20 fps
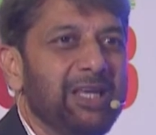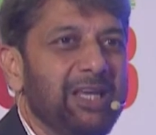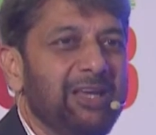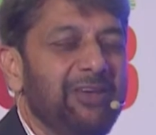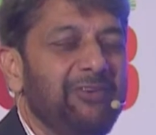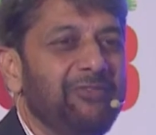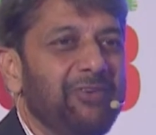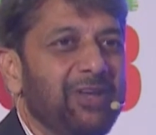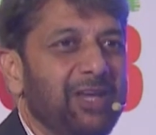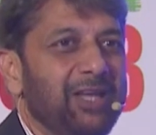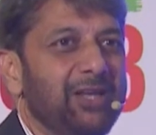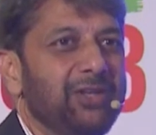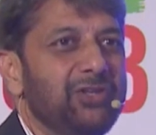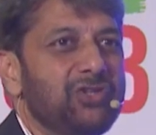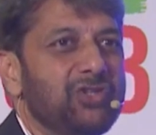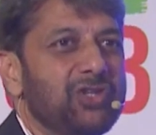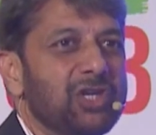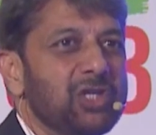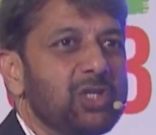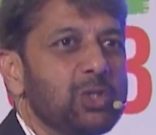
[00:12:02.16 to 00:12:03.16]
believe
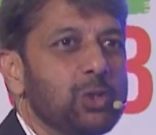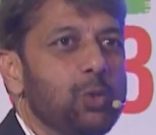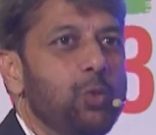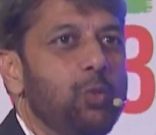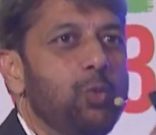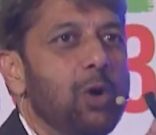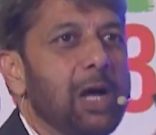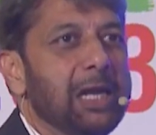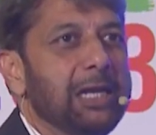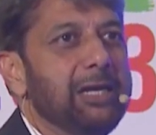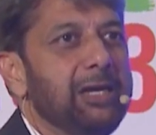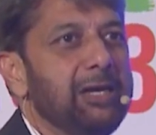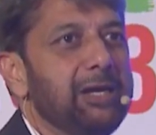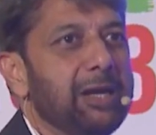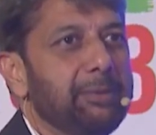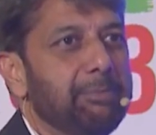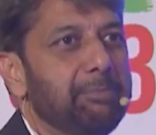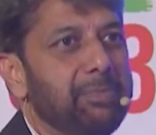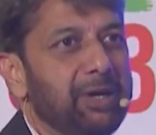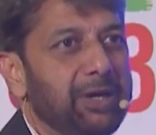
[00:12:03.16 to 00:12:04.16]
in just
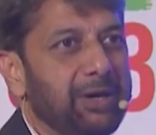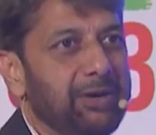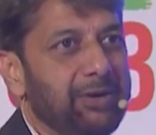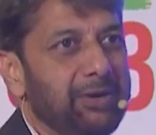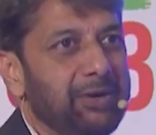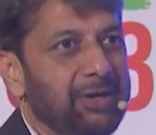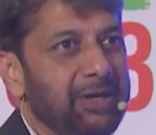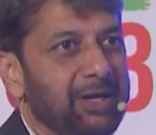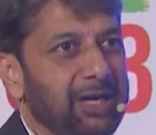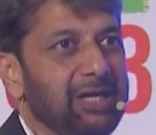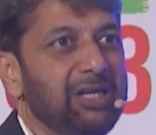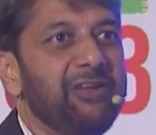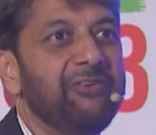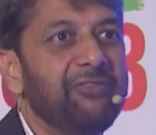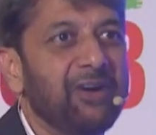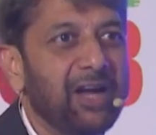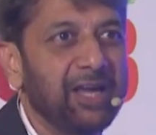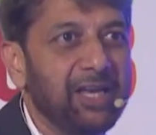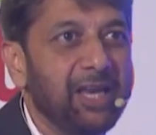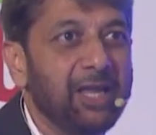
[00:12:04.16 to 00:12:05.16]
one number in
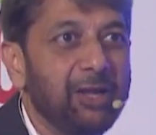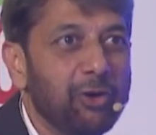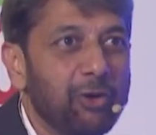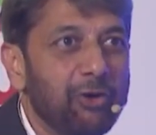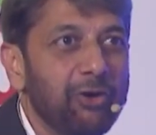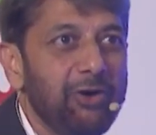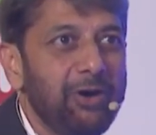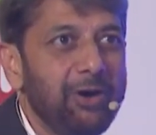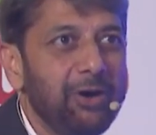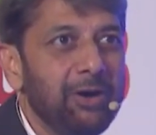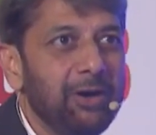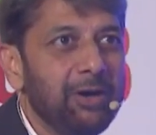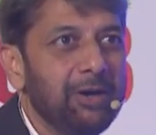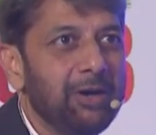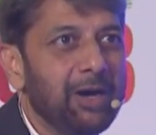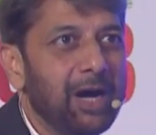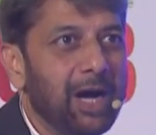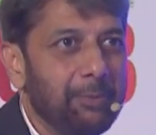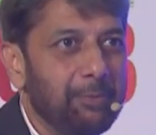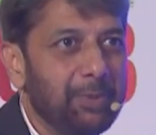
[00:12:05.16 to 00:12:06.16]
defining your
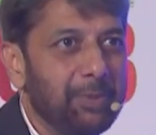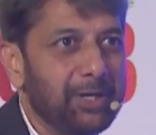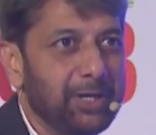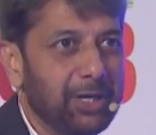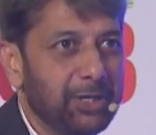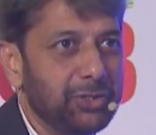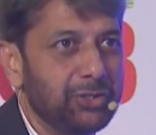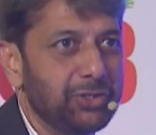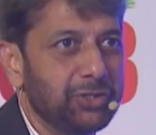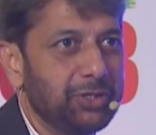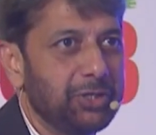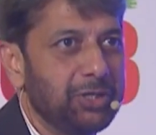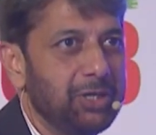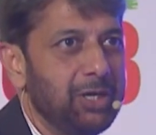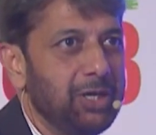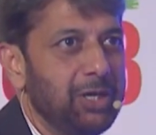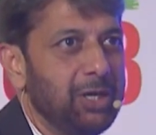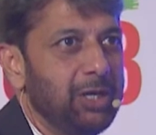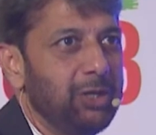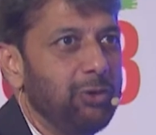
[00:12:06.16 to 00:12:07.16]
hypertension.
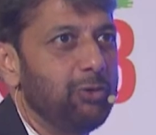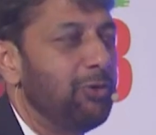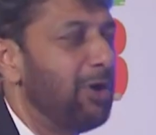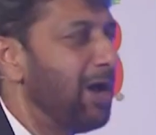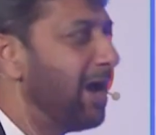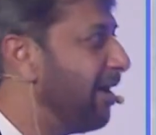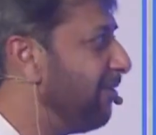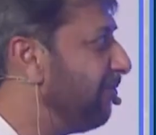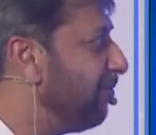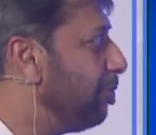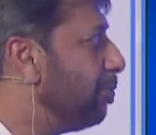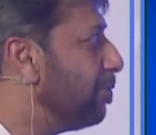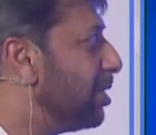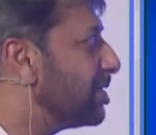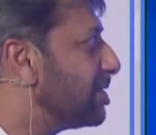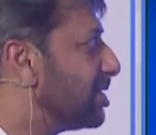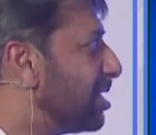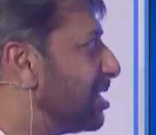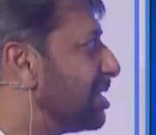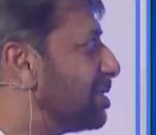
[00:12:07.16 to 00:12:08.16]
You have to
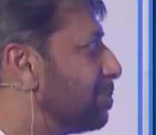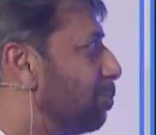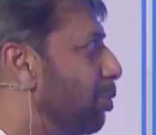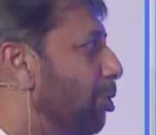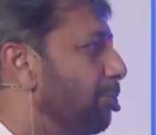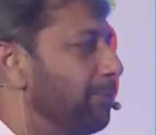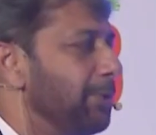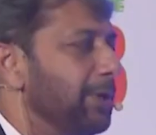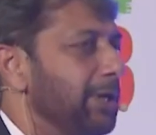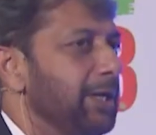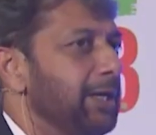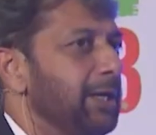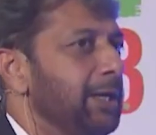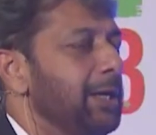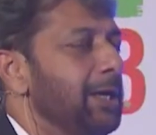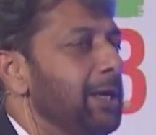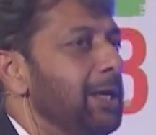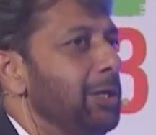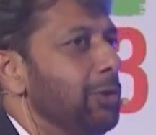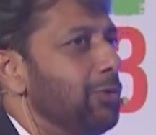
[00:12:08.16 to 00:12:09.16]
assess
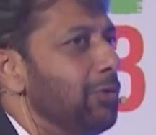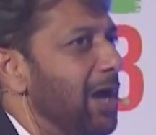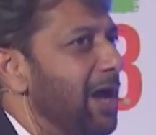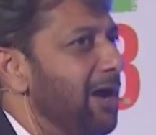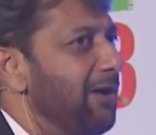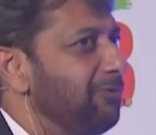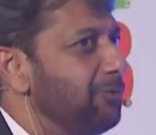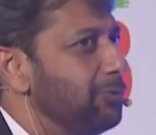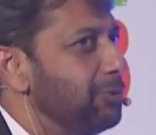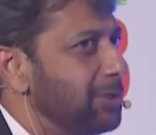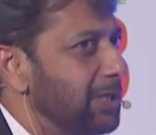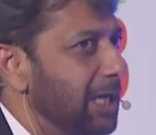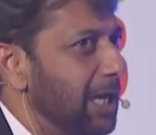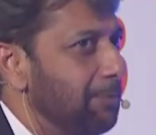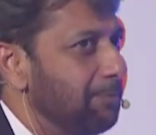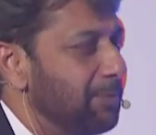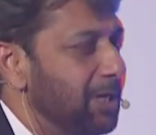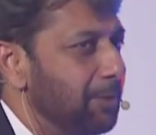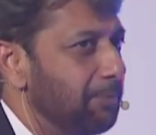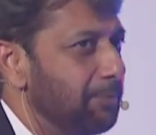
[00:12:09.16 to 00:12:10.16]
properly. You have to
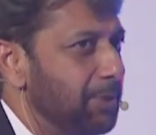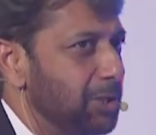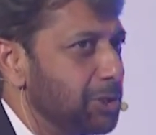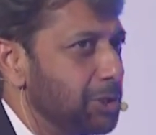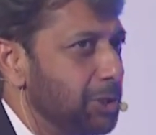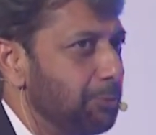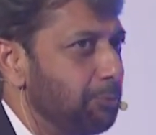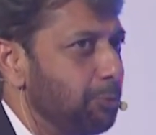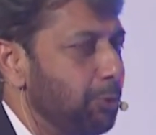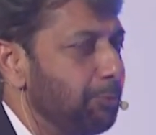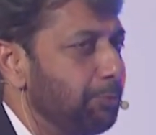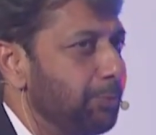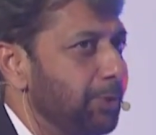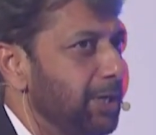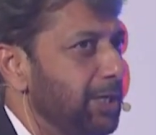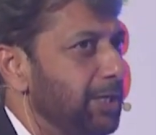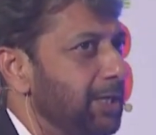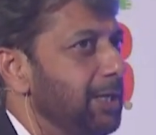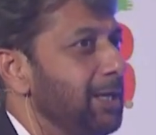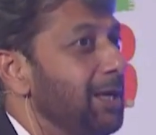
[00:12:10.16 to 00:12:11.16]
take blood pressure
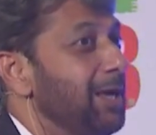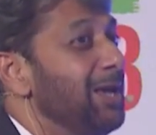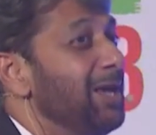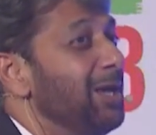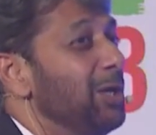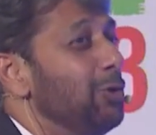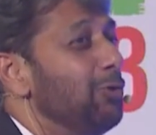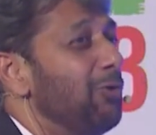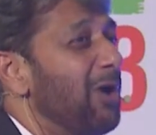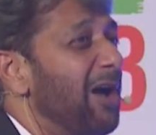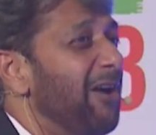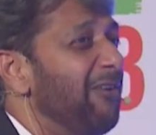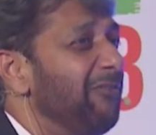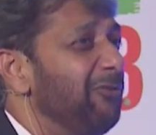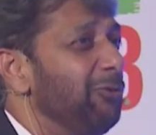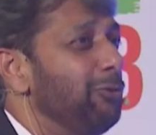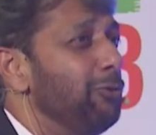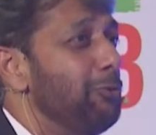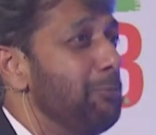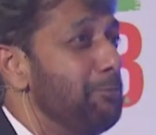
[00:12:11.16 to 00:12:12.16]
properly. You
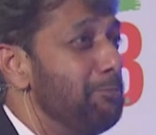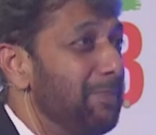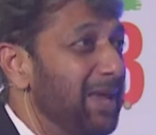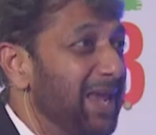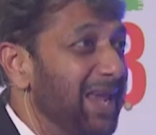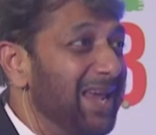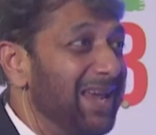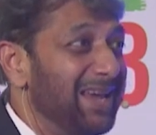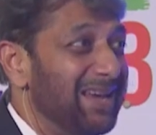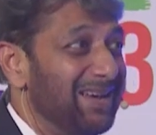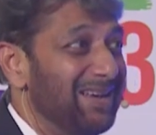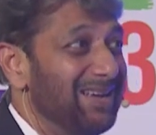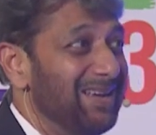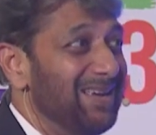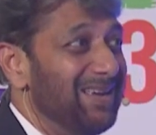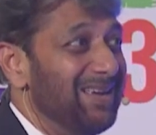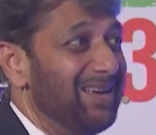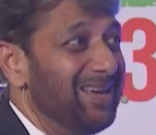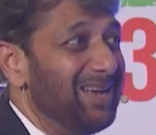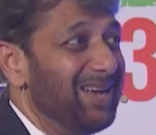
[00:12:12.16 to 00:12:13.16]
have to make
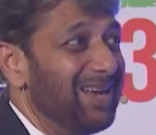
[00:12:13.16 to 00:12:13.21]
